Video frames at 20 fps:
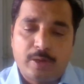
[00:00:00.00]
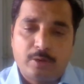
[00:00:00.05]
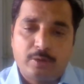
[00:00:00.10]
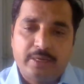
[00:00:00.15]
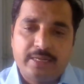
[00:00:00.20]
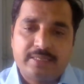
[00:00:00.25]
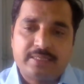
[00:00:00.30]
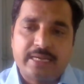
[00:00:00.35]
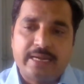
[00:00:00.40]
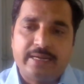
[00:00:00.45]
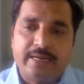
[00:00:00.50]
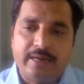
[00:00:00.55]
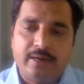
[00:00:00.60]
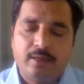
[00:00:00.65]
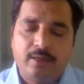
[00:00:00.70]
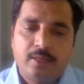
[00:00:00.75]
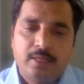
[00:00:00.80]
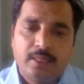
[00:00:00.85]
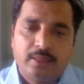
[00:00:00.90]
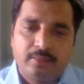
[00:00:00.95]
decided
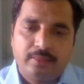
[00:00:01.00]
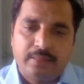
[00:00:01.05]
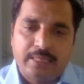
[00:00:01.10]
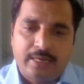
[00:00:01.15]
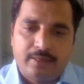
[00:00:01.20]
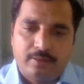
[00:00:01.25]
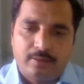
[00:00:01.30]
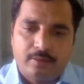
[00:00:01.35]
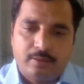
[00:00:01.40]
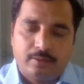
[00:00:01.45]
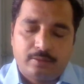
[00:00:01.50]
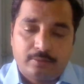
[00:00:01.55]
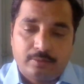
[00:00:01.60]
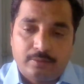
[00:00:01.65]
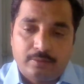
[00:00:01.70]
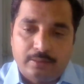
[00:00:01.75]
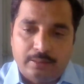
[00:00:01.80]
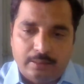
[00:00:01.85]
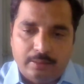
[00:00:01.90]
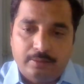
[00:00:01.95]
that,
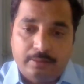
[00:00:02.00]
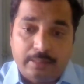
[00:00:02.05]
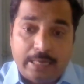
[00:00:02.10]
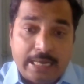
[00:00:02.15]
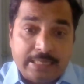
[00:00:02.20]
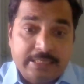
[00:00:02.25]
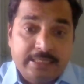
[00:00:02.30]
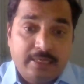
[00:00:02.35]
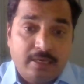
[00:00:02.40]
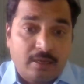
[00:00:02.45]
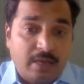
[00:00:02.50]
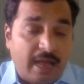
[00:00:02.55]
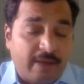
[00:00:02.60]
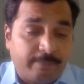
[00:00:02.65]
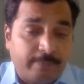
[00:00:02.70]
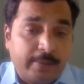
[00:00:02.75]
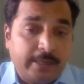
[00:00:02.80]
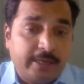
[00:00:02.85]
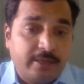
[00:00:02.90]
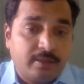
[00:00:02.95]
as it
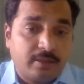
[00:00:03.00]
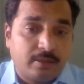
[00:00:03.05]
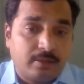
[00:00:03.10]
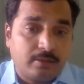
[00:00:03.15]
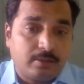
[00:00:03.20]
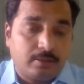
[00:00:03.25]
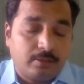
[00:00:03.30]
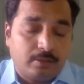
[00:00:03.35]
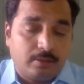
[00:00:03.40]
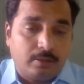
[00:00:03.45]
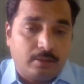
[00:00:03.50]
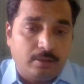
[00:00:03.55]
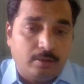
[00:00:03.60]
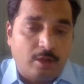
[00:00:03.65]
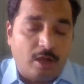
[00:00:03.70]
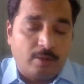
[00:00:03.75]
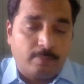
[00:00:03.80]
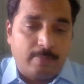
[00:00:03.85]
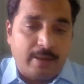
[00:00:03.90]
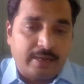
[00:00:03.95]
happened in the
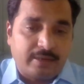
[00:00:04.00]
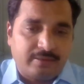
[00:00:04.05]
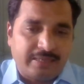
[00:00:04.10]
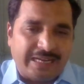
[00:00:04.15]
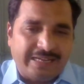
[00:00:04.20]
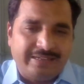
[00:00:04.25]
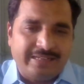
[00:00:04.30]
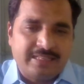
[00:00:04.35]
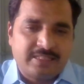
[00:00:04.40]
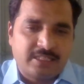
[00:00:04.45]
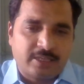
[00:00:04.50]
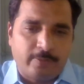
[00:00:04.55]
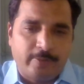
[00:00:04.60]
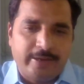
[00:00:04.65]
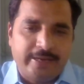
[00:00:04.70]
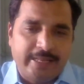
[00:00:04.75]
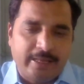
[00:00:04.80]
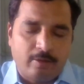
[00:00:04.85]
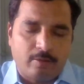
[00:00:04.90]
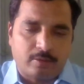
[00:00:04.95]
long back
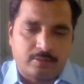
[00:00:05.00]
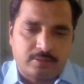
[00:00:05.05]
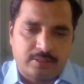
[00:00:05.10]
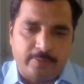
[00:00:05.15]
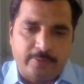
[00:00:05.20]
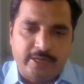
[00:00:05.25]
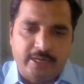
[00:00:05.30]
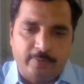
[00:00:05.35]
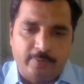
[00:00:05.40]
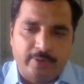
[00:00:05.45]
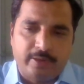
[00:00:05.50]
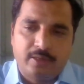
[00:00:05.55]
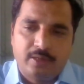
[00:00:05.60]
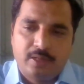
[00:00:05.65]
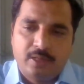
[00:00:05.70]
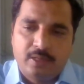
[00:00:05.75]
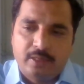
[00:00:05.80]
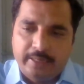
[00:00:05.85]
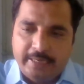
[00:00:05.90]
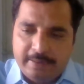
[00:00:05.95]
1970 or 71
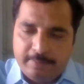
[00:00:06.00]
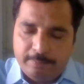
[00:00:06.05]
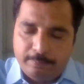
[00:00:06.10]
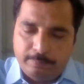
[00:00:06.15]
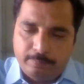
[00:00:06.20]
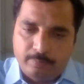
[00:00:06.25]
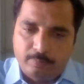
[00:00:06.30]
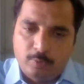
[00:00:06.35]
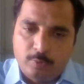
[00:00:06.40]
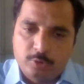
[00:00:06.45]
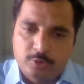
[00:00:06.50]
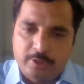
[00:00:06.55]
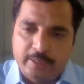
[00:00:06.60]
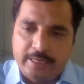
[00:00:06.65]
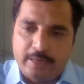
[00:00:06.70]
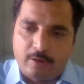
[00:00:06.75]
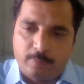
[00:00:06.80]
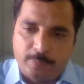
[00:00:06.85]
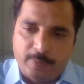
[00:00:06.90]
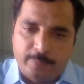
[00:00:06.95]
in mostly
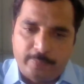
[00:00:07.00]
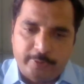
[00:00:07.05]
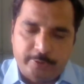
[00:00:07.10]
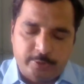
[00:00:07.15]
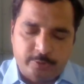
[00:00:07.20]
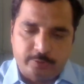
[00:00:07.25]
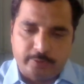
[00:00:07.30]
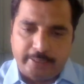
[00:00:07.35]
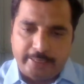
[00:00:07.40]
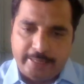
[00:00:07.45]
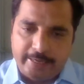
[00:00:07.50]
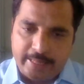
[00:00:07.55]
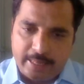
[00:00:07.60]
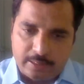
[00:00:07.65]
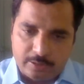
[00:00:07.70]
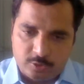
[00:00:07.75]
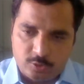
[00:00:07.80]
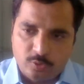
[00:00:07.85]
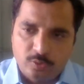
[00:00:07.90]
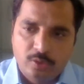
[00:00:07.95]
agricultural area
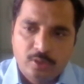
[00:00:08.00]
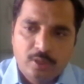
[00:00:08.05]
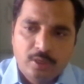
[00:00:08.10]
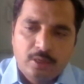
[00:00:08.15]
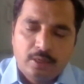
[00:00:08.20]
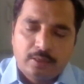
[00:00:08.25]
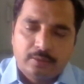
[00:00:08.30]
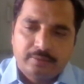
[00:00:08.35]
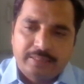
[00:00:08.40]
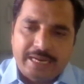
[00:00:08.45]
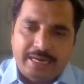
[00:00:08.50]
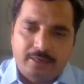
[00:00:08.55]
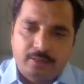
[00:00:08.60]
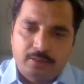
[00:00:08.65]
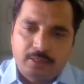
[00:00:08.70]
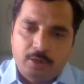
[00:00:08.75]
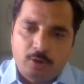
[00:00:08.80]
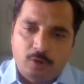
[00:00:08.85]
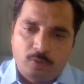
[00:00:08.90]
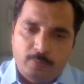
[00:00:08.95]
also,
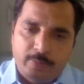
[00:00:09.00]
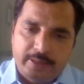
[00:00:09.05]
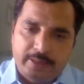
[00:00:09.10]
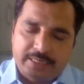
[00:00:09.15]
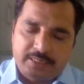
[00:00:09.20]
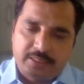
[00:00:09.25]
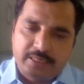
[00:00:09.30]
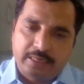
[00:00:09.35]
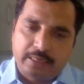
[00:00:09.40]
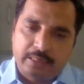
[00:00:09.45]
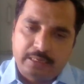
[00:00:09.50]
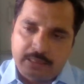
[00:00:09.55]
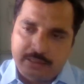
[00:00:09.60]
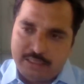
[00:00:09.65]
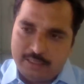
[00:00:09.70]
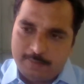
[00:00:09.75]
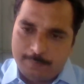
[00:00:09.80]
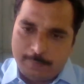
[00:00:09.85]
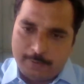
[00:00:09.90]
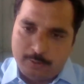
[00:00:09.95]
that government has declared
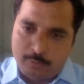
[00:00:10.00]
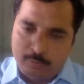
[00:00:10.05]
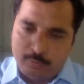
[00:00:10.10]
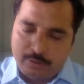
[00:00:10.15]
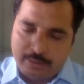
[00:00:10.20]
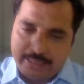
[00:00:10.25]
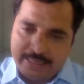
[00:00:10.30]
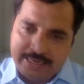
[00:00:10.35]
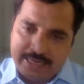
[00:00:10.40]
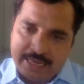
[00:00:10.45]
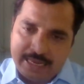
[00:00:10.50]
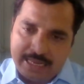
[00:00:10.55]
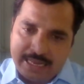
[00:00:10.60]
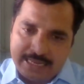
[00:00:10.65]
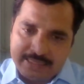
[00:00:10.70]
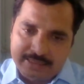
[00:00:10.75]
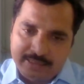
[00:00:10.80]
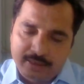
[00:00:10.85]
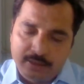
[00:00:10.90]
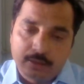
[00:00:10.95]
this particular area
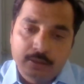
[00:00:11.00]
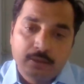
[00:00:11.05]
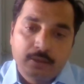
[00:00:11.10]
as an